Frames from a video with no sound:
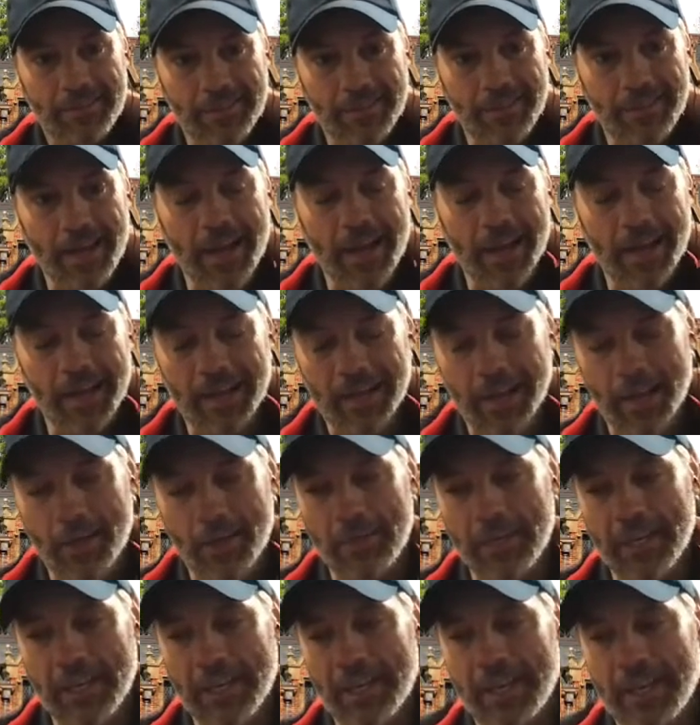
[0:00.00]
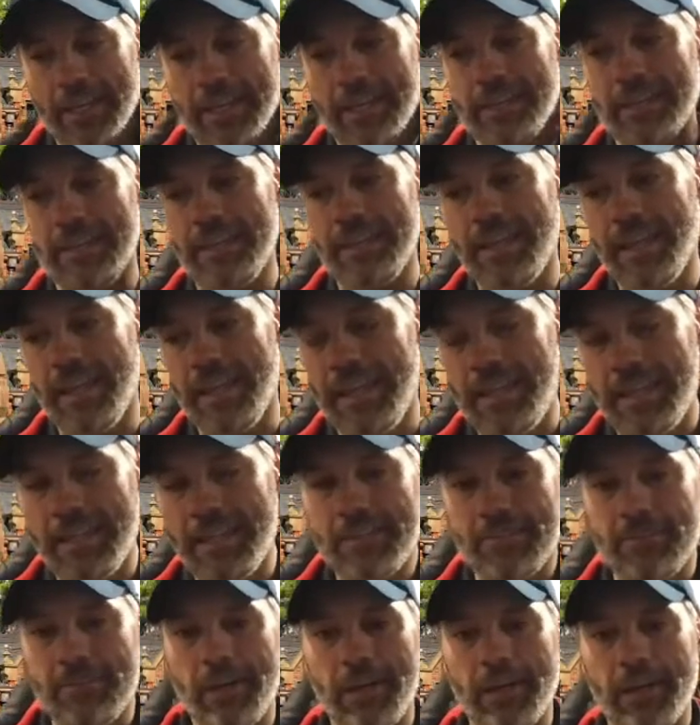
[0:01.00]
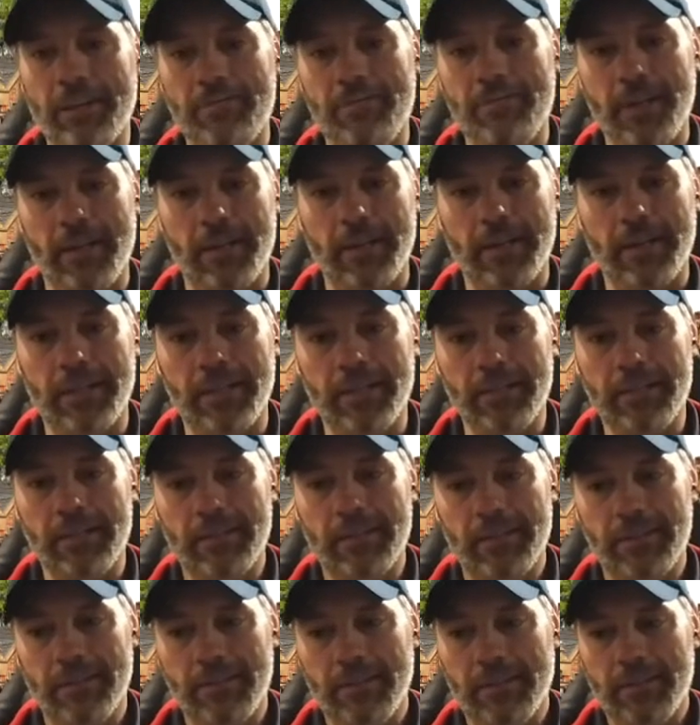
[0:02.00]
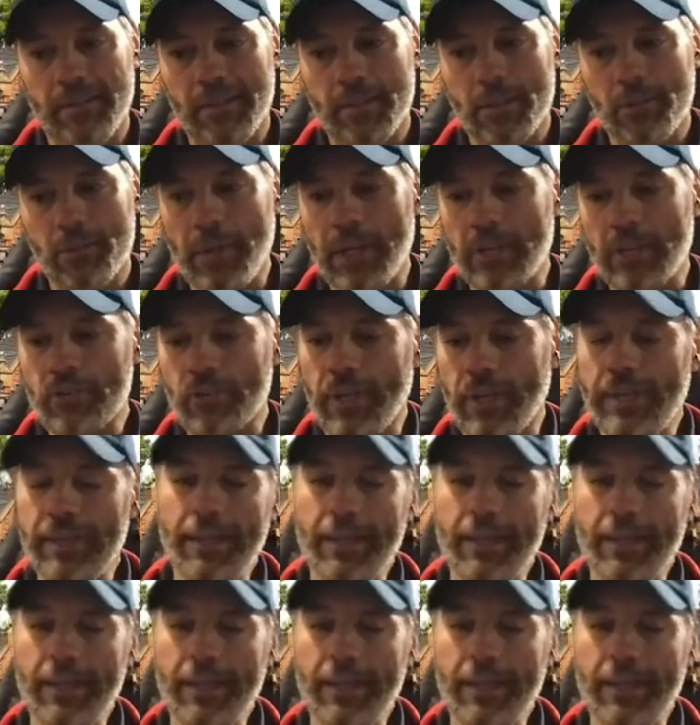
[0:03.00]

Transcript: Yeah, I mean it is very, very special. And